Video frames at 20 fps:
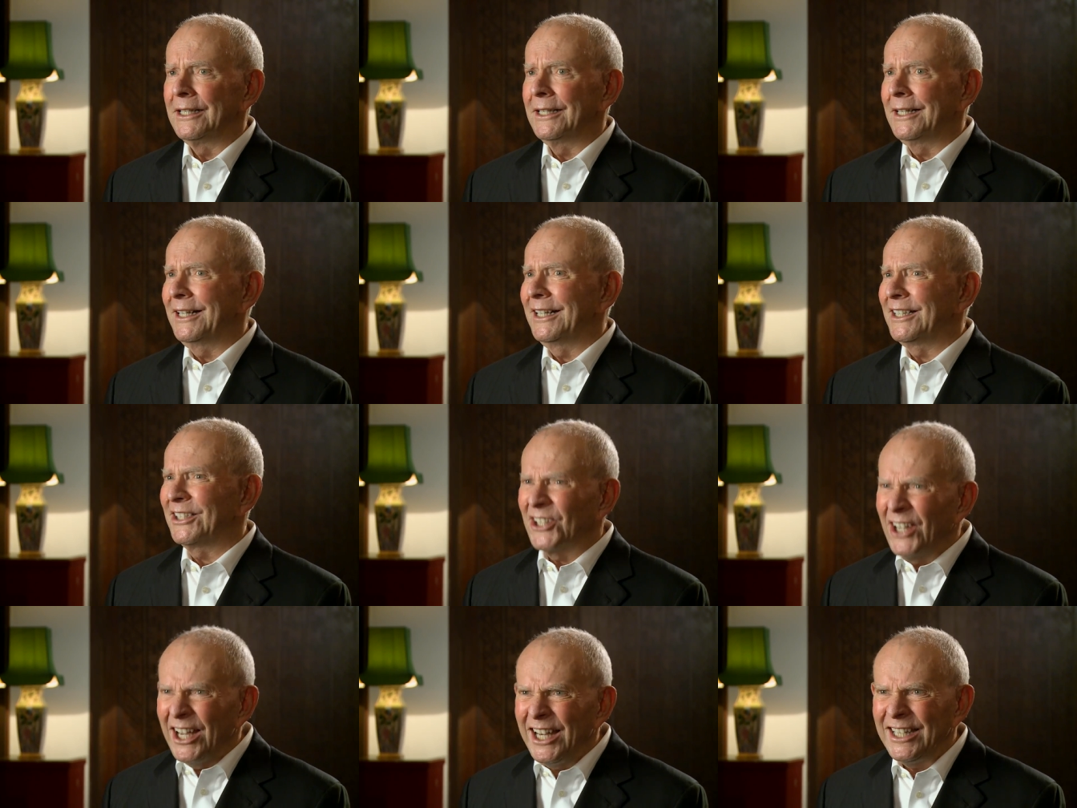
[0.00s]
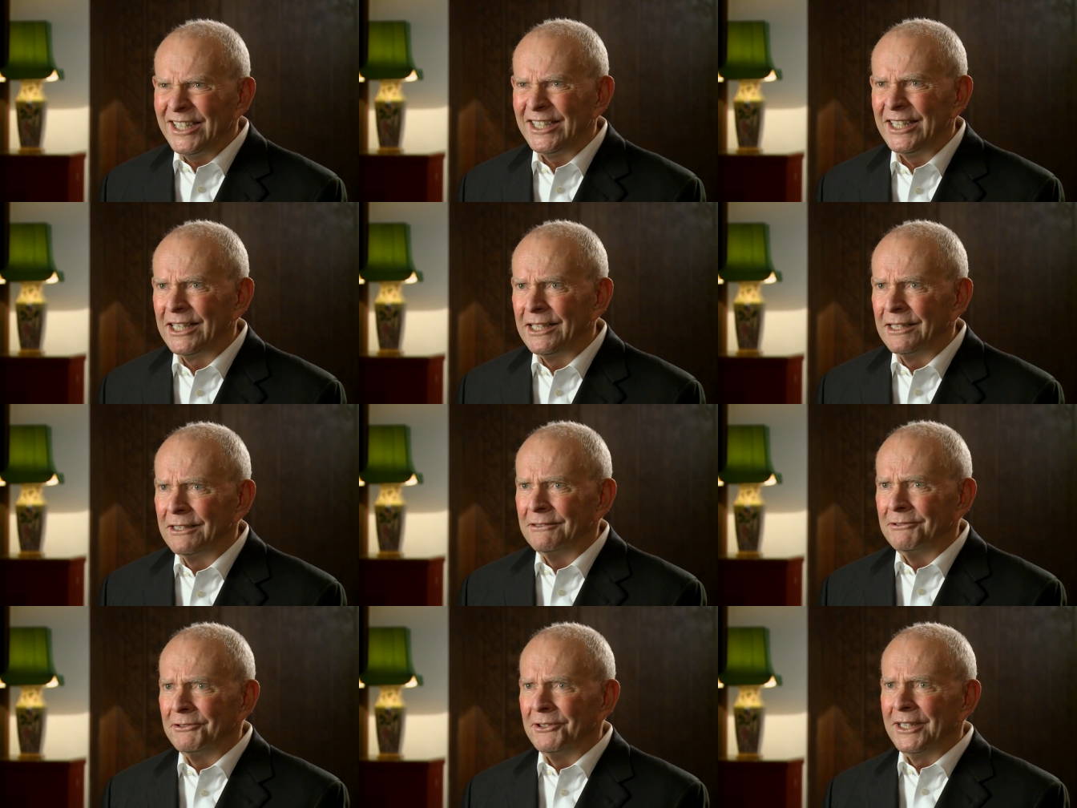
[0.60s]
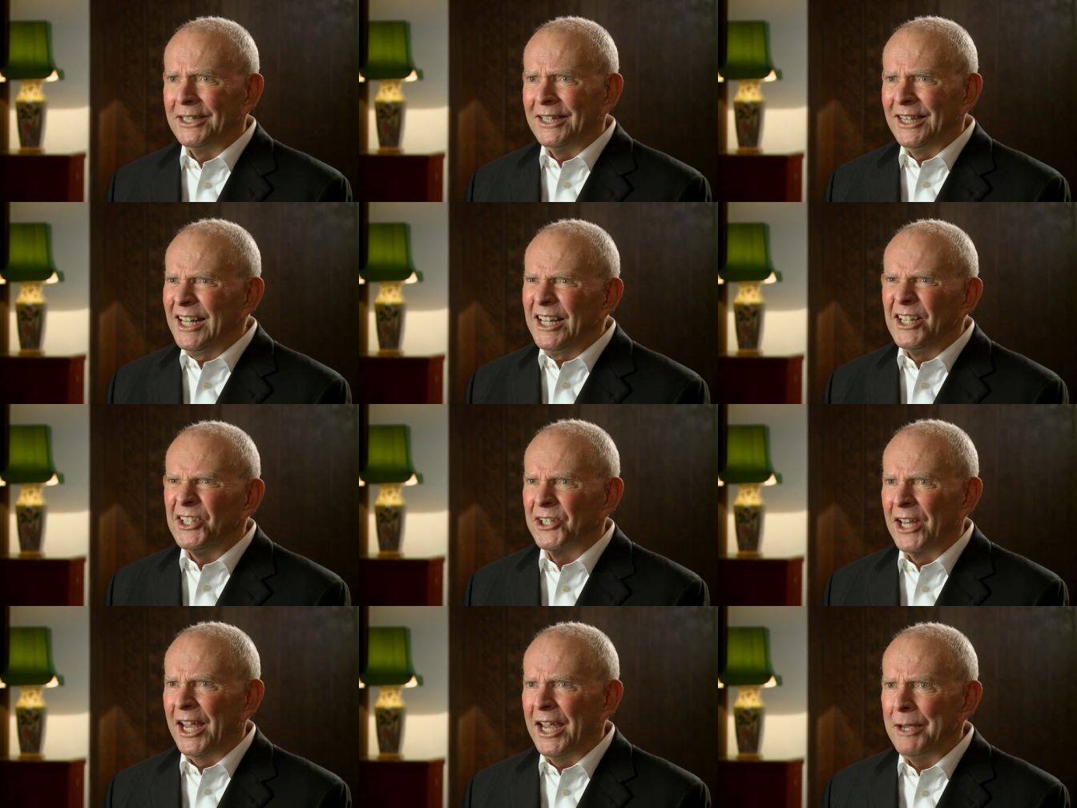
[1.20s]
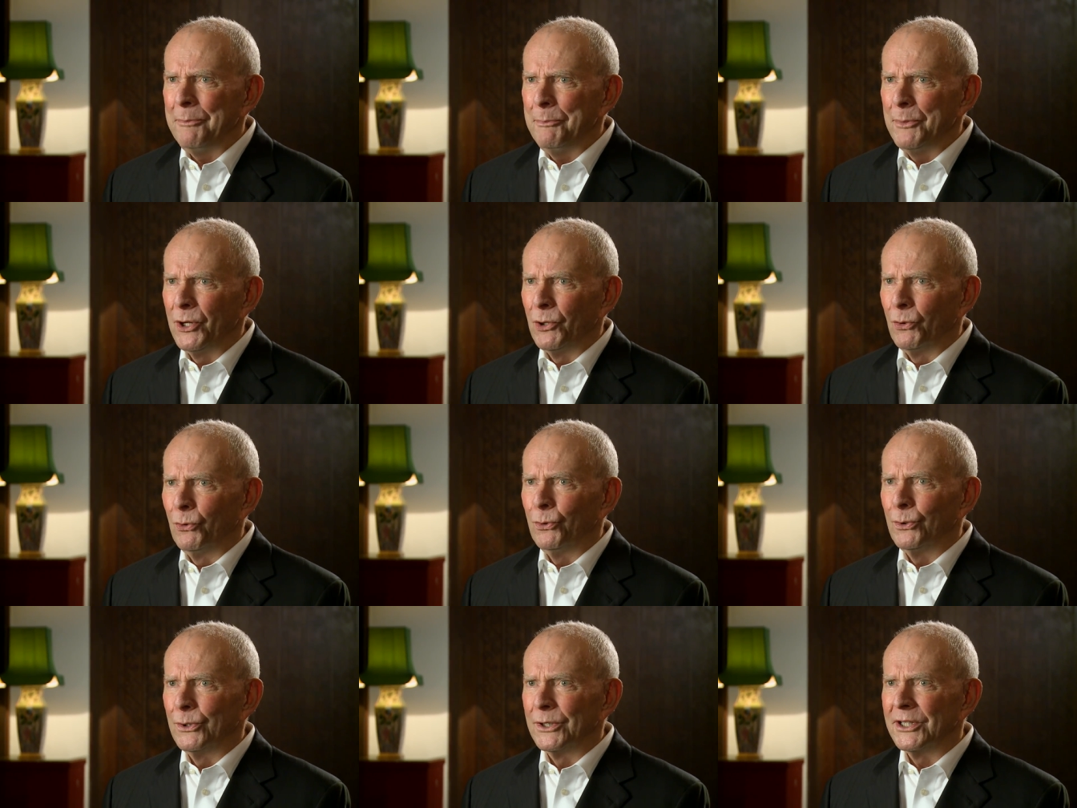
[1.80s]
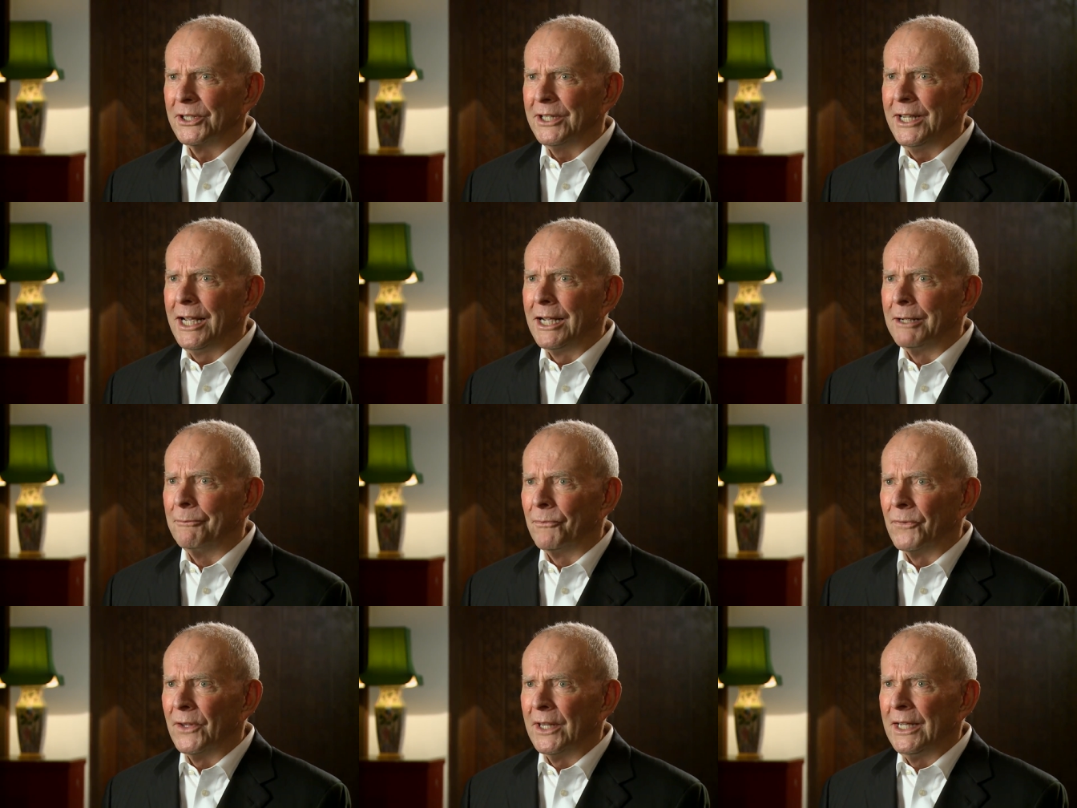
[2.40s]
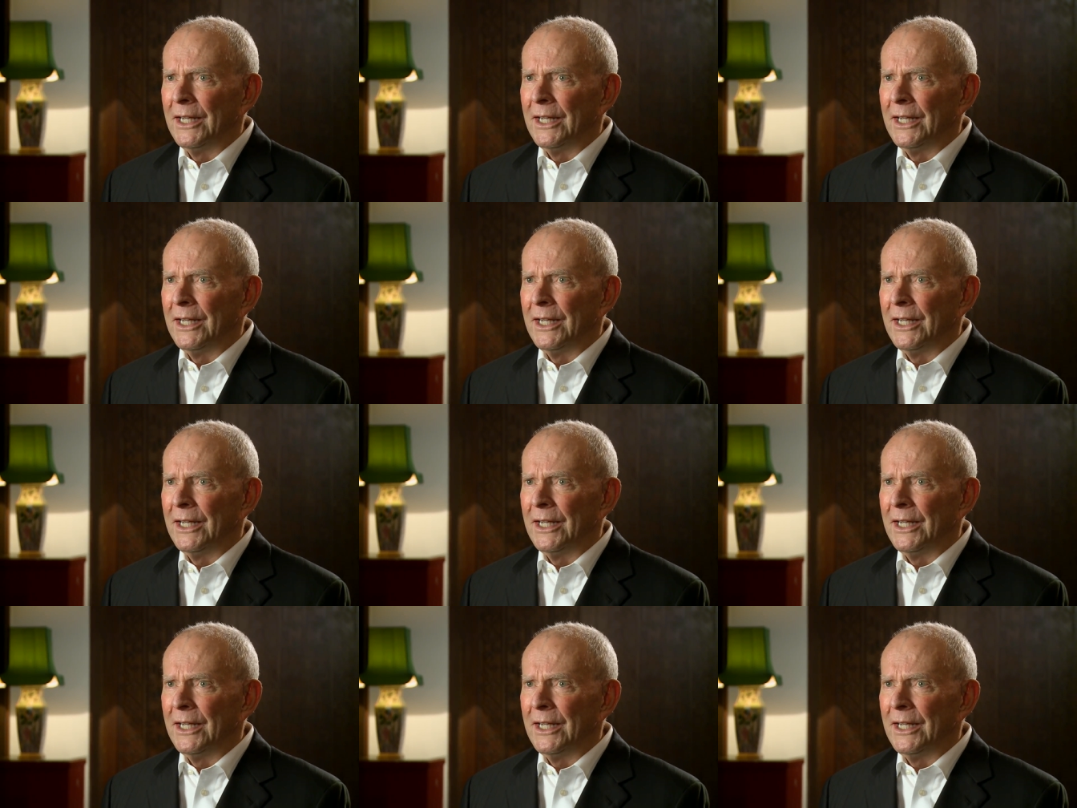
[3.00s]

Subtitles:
exciting, and things are happening all the time.